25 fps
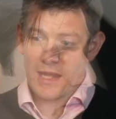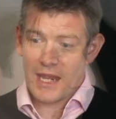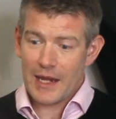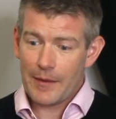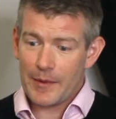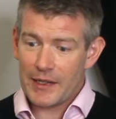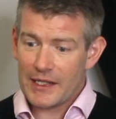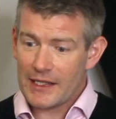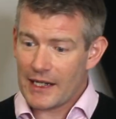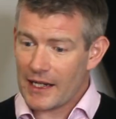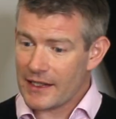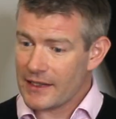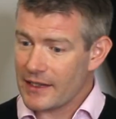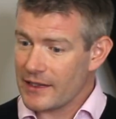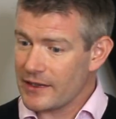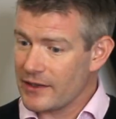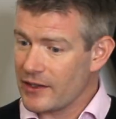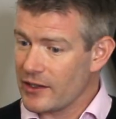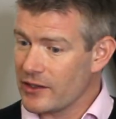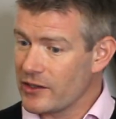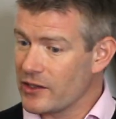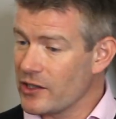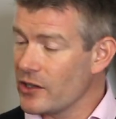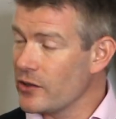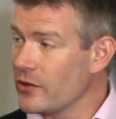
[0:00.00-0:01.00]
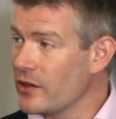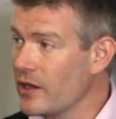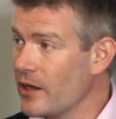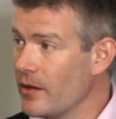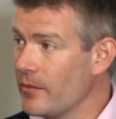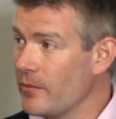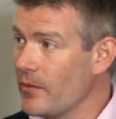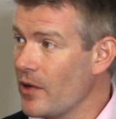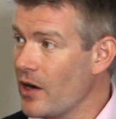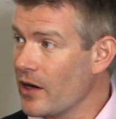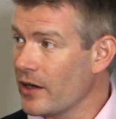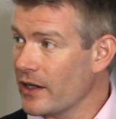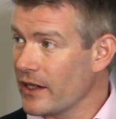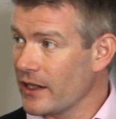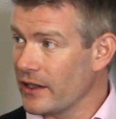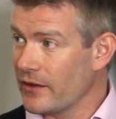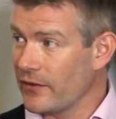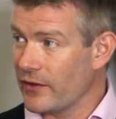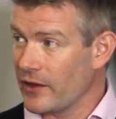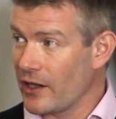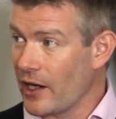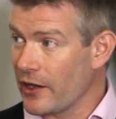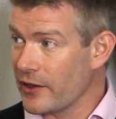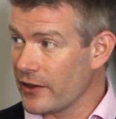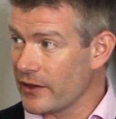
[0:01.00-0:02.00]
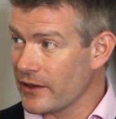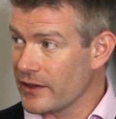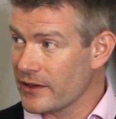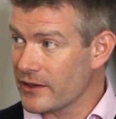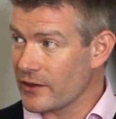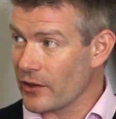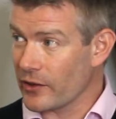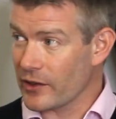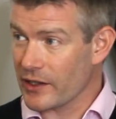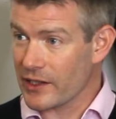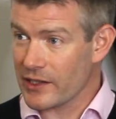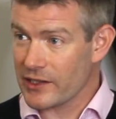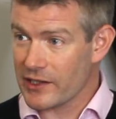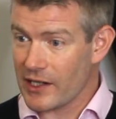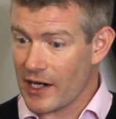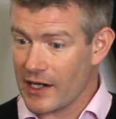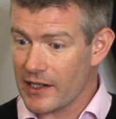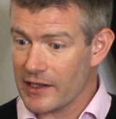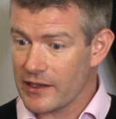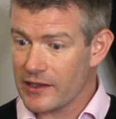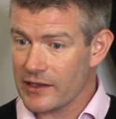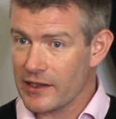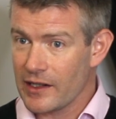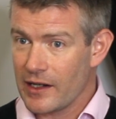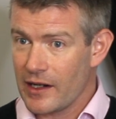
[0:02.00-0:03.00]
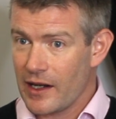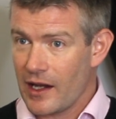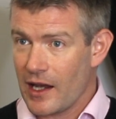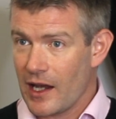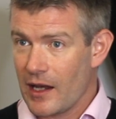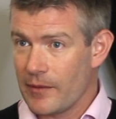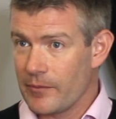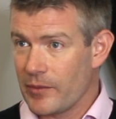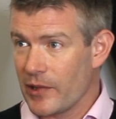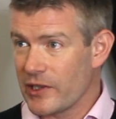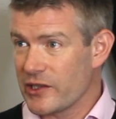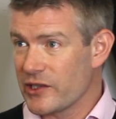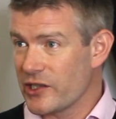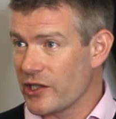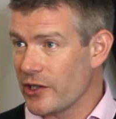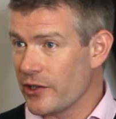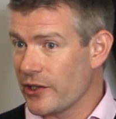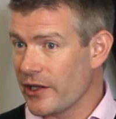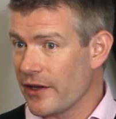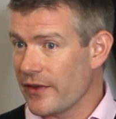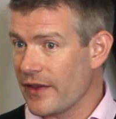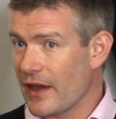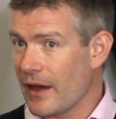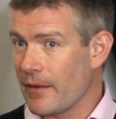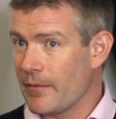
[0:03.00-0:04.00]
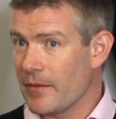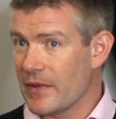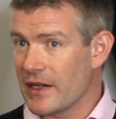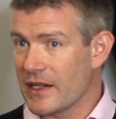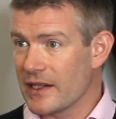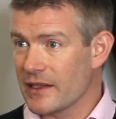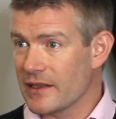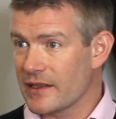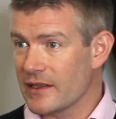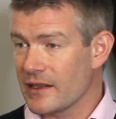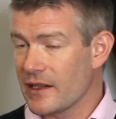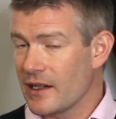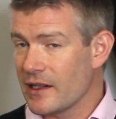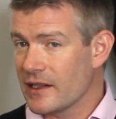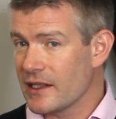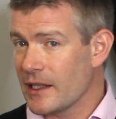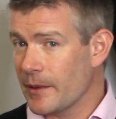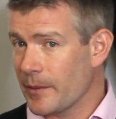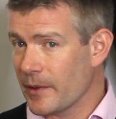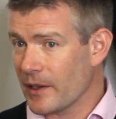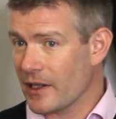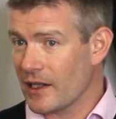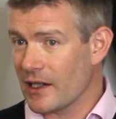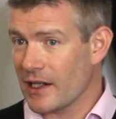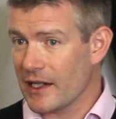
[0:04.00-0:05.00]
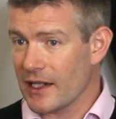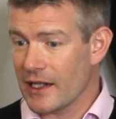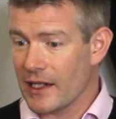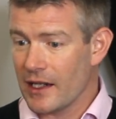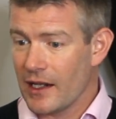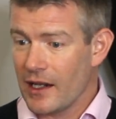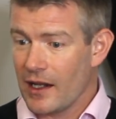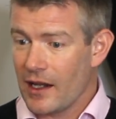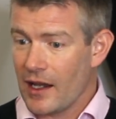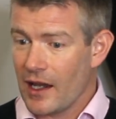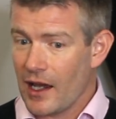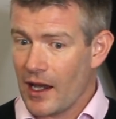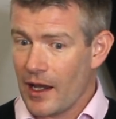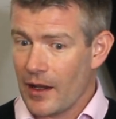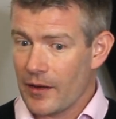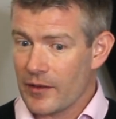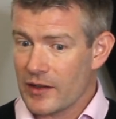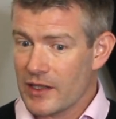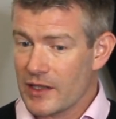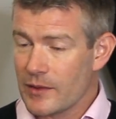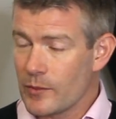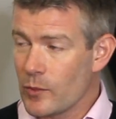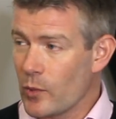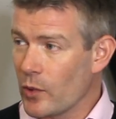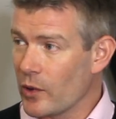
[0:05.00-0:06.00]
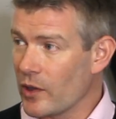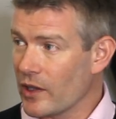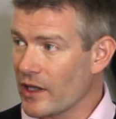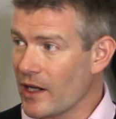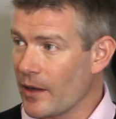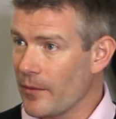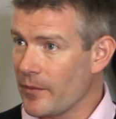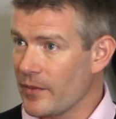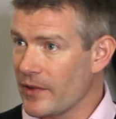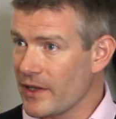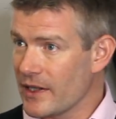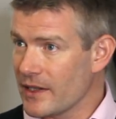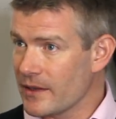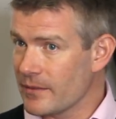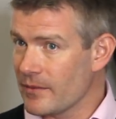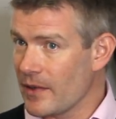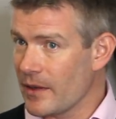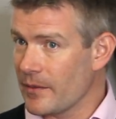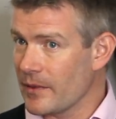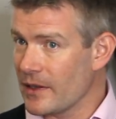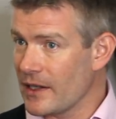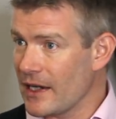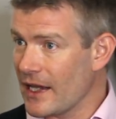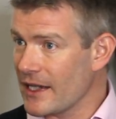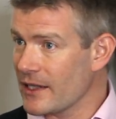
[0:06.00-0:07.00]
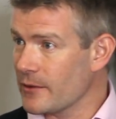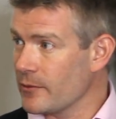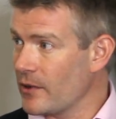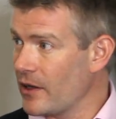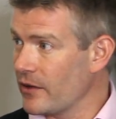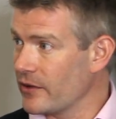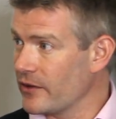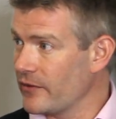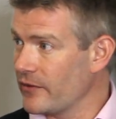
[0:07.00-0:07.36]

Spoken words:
The AIM index is the junior market of the London Stock Exchange, and by junior that means typically smaller companies, maybe less